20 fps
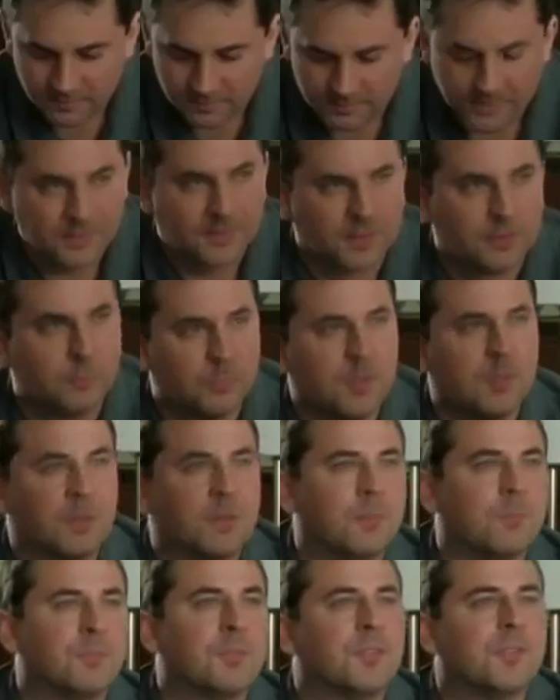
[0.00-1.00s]
Venus
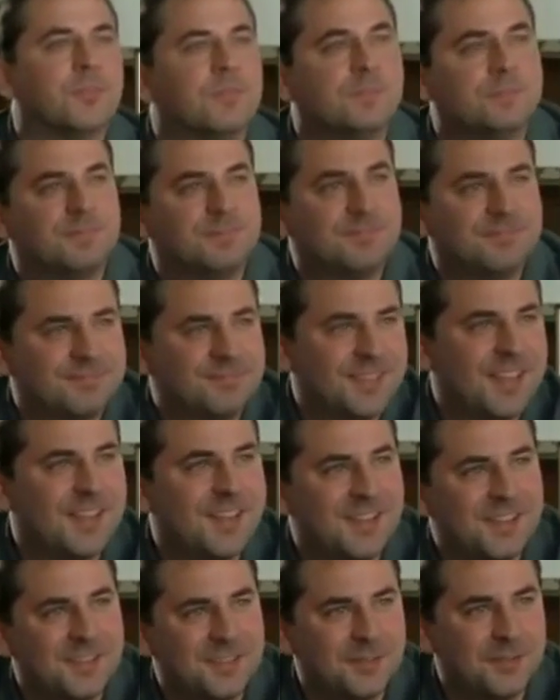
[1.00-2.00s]
Williams.
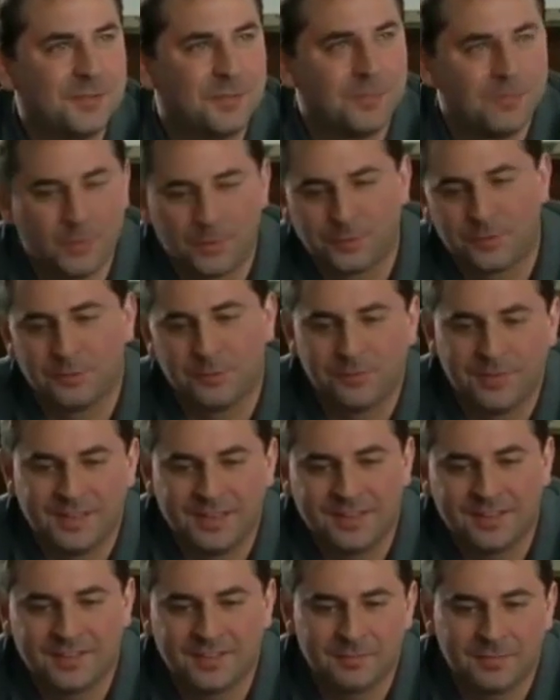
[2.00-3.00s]
Or
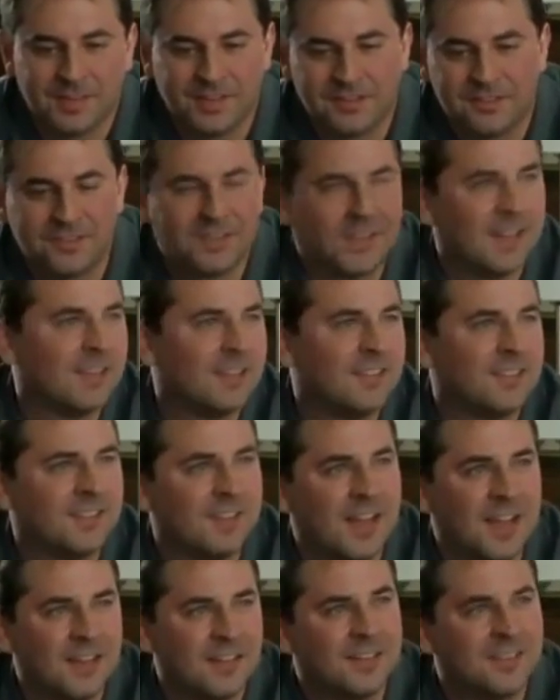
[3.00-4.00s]
Serena, someday she can't
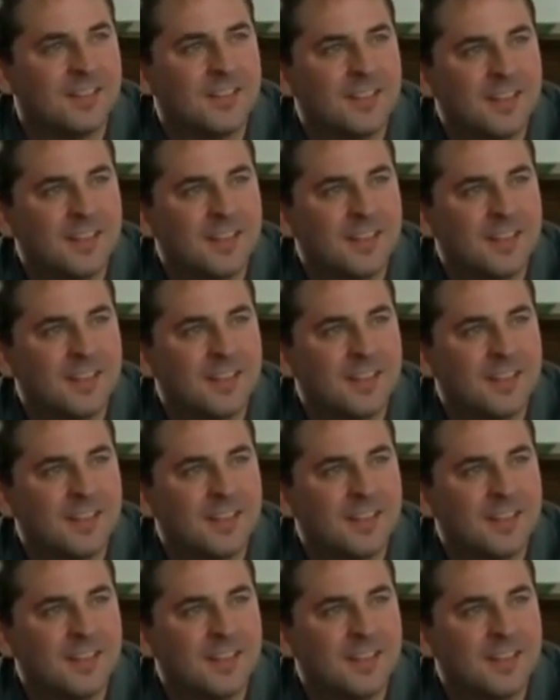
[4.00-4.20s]
decide.